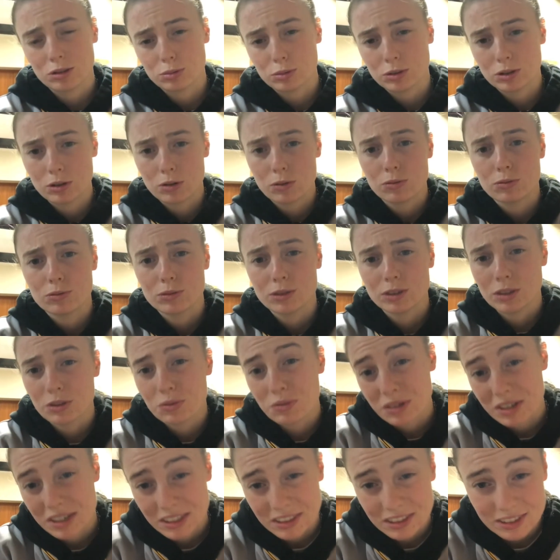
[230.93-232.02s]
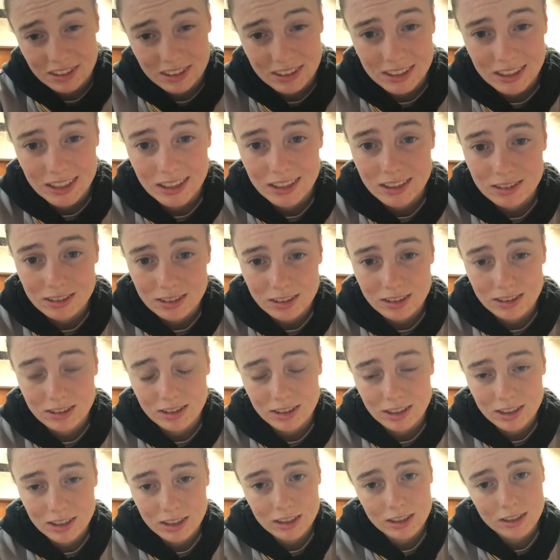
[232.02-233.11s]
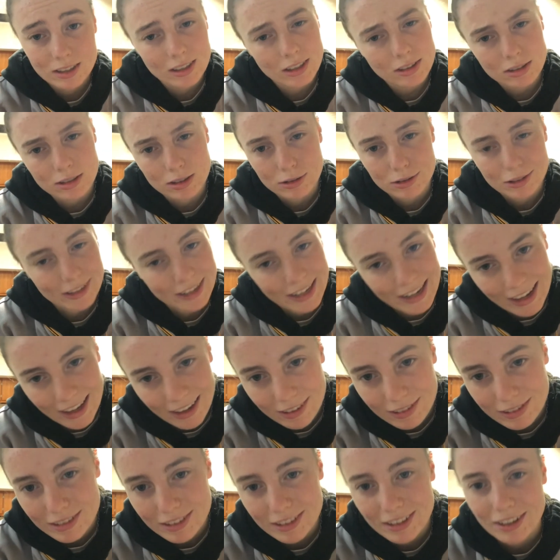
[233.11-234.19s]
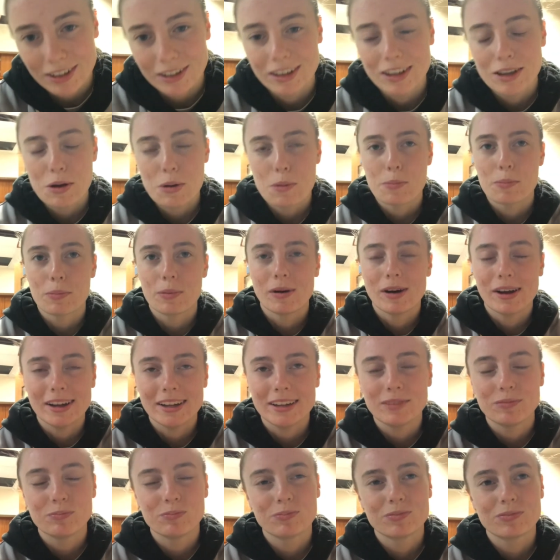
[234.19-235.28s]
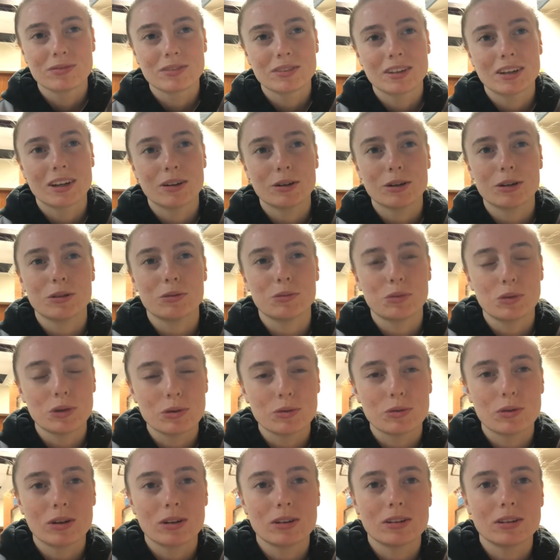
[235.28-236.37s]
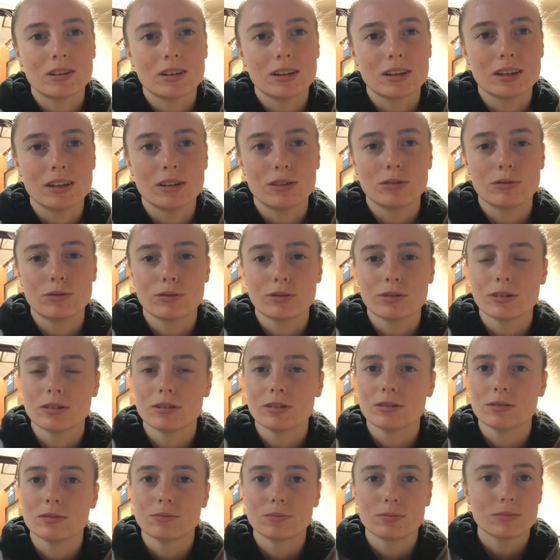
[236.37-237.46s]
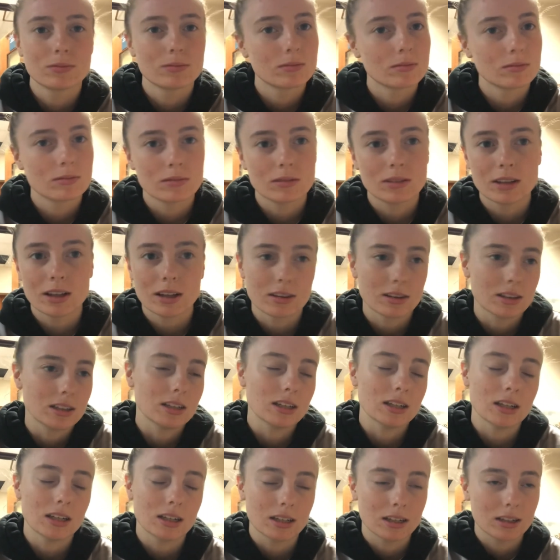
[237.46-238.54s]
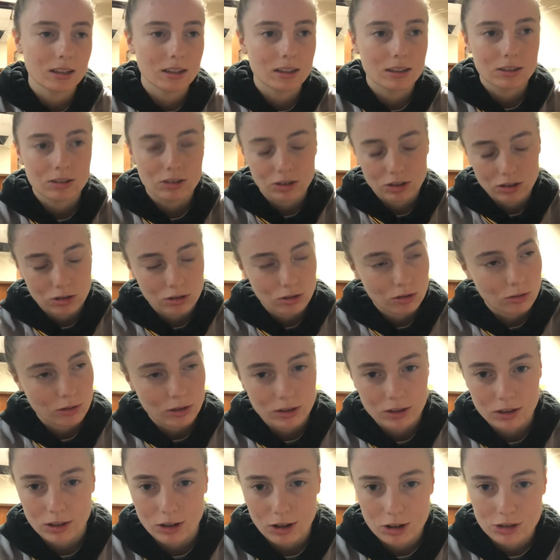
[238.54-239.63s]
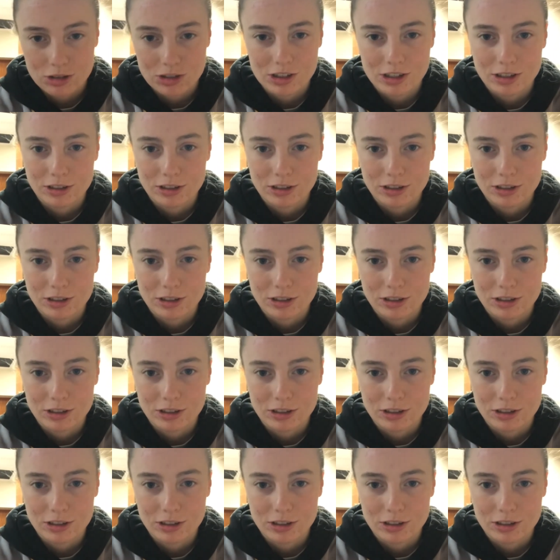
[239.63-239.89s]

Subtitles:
we don't really want anything to get into the tank, nothing to get out, but we want it for nothing to get in and just for the cautionary